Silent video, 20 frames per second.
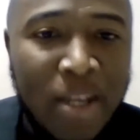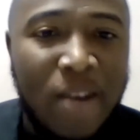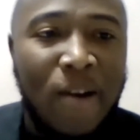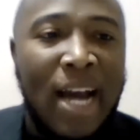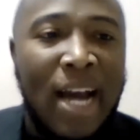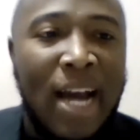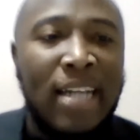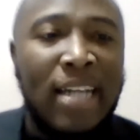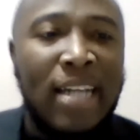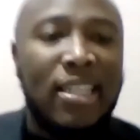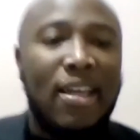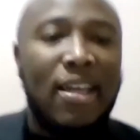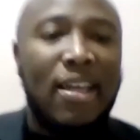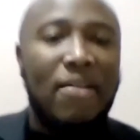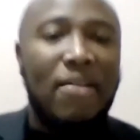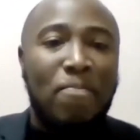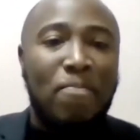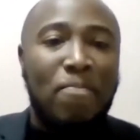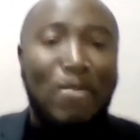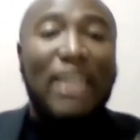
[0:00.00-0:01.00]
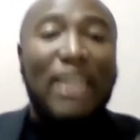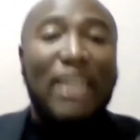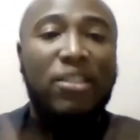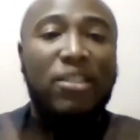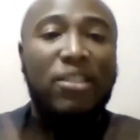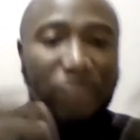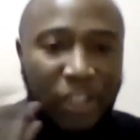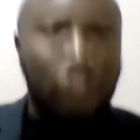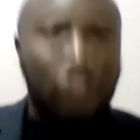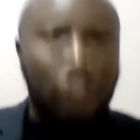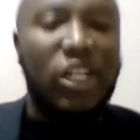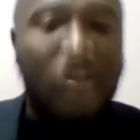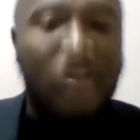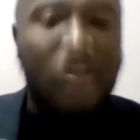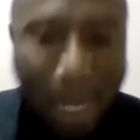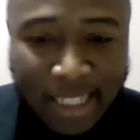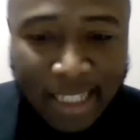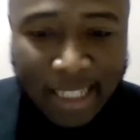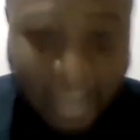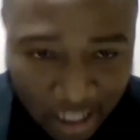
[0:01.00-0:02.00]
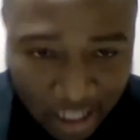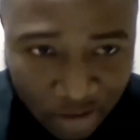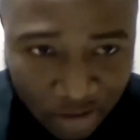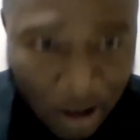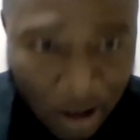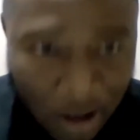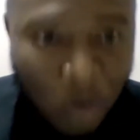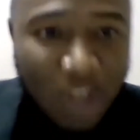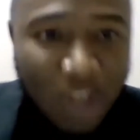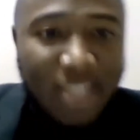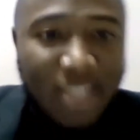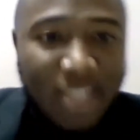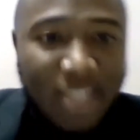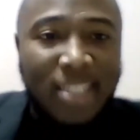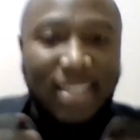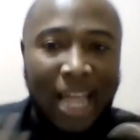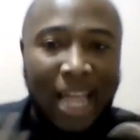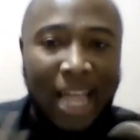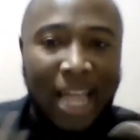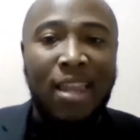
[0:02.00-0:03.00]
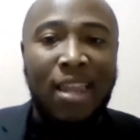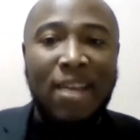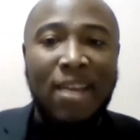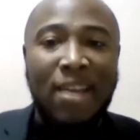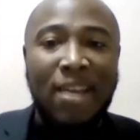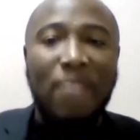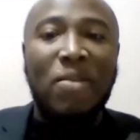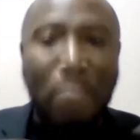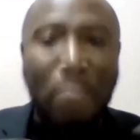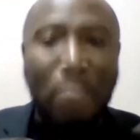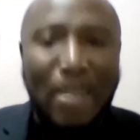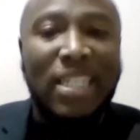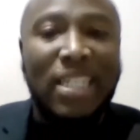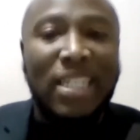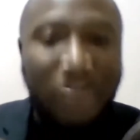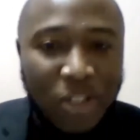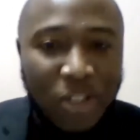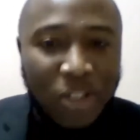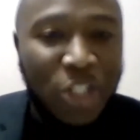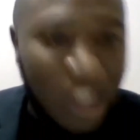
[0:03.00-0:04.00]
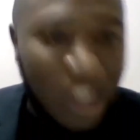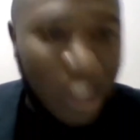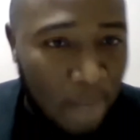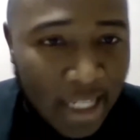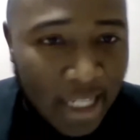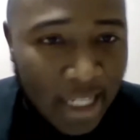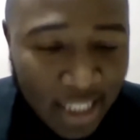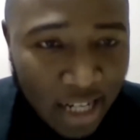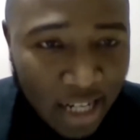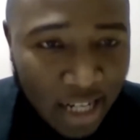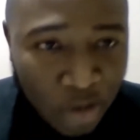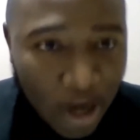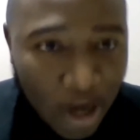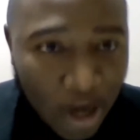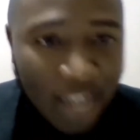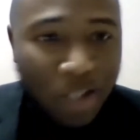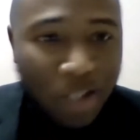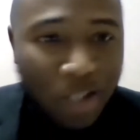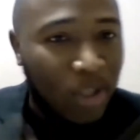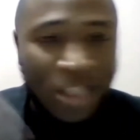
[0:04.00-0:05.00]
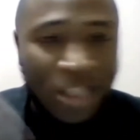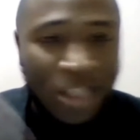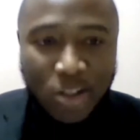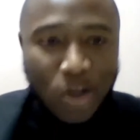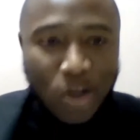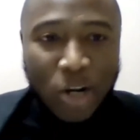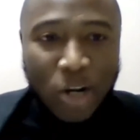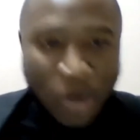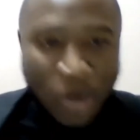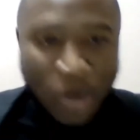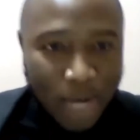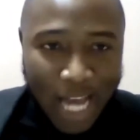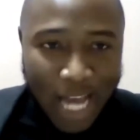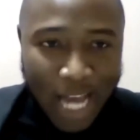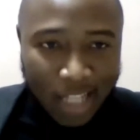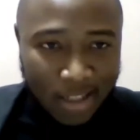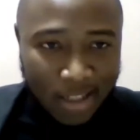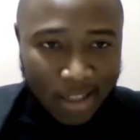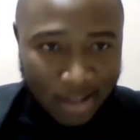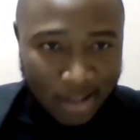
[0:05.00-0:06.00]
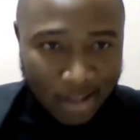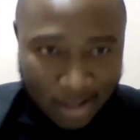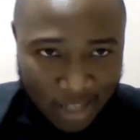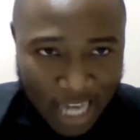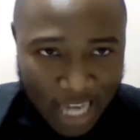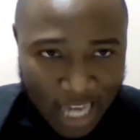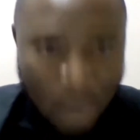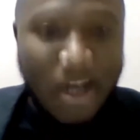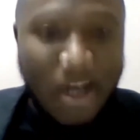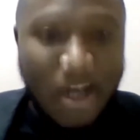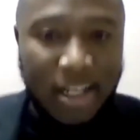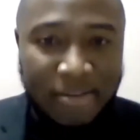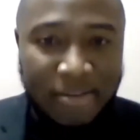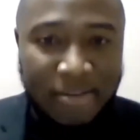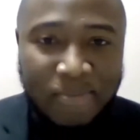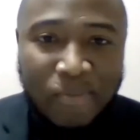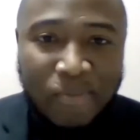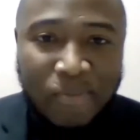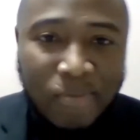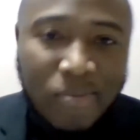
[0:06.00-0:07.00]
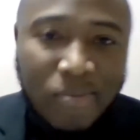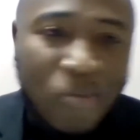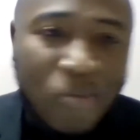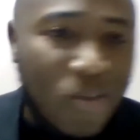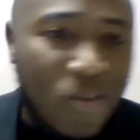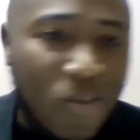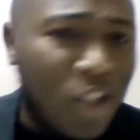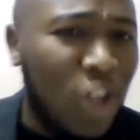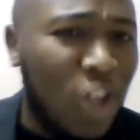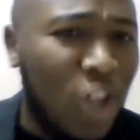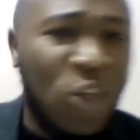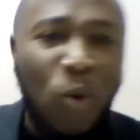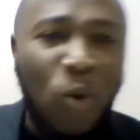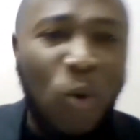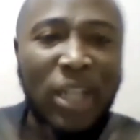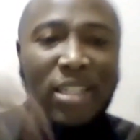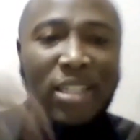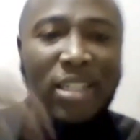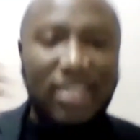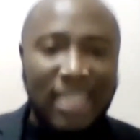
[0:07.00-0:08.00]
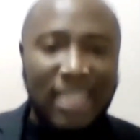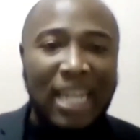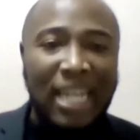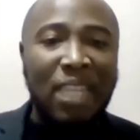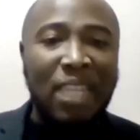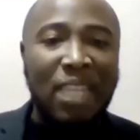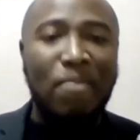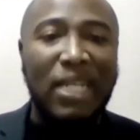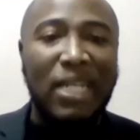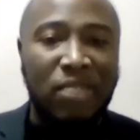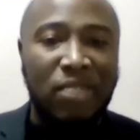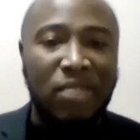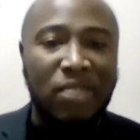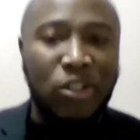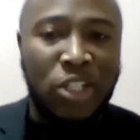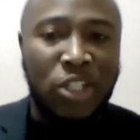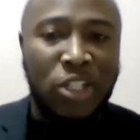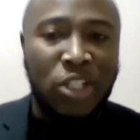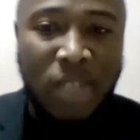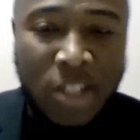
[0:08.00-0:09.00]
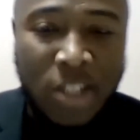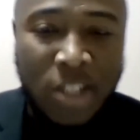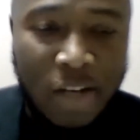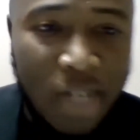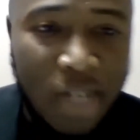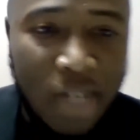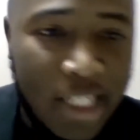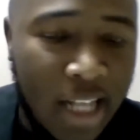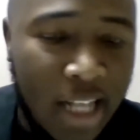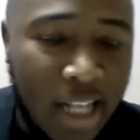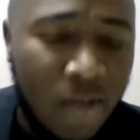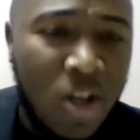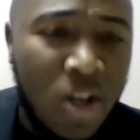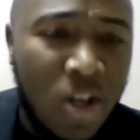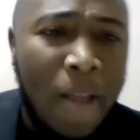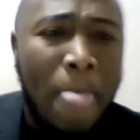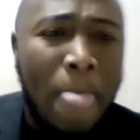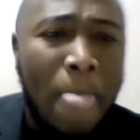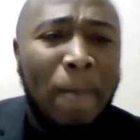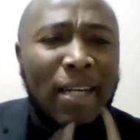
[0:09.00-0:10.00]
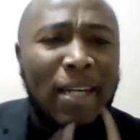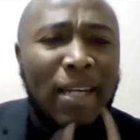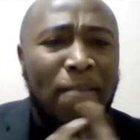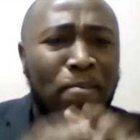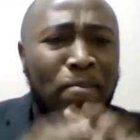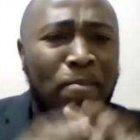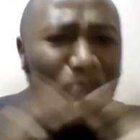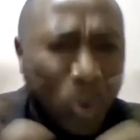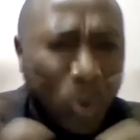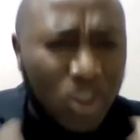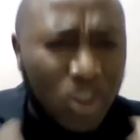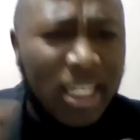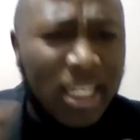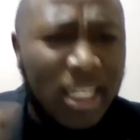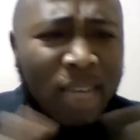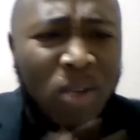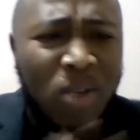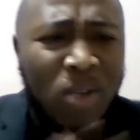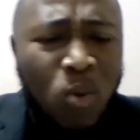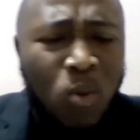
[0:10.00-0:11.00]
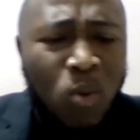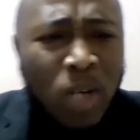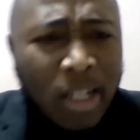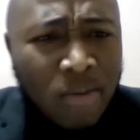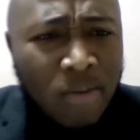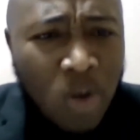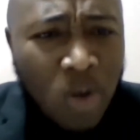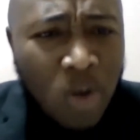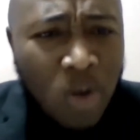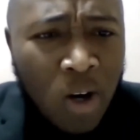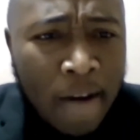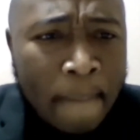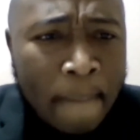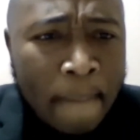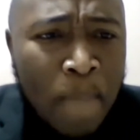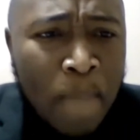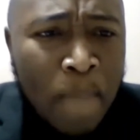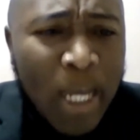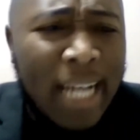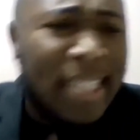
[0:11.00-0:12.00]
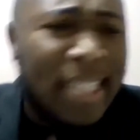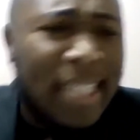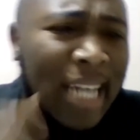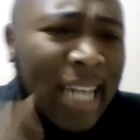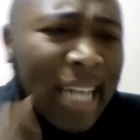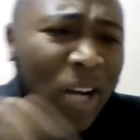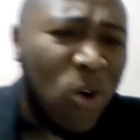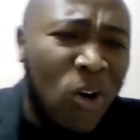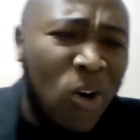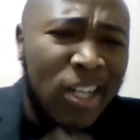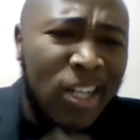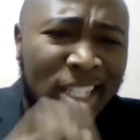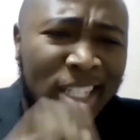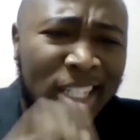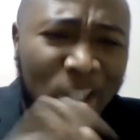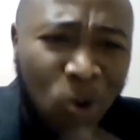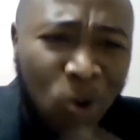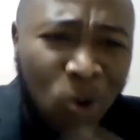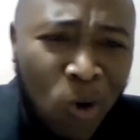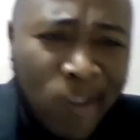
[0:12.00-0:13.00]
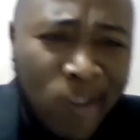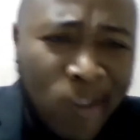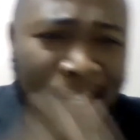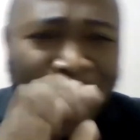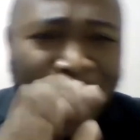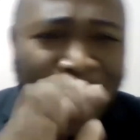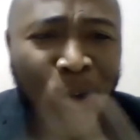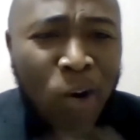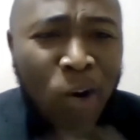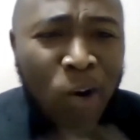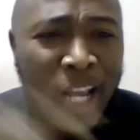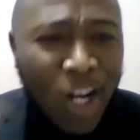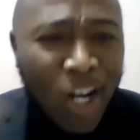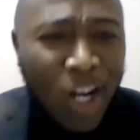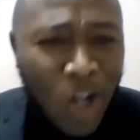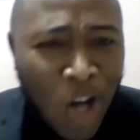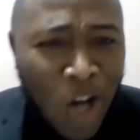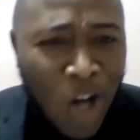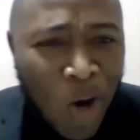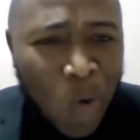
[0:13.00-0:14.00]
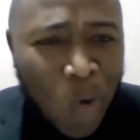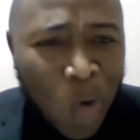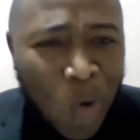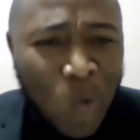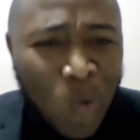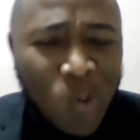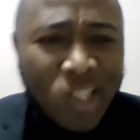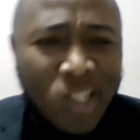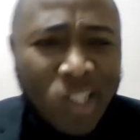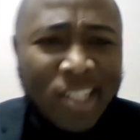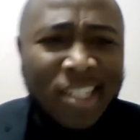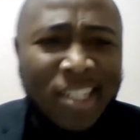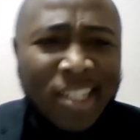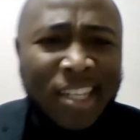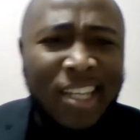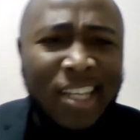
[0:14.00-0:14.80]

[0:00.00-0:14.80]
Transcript: right, the best version of myself. I want to sell the best version of myself, right? You, you agree with that? Amen. You want to sell the best version of yourself. But the beauty of the word of God is that God is the author and God allows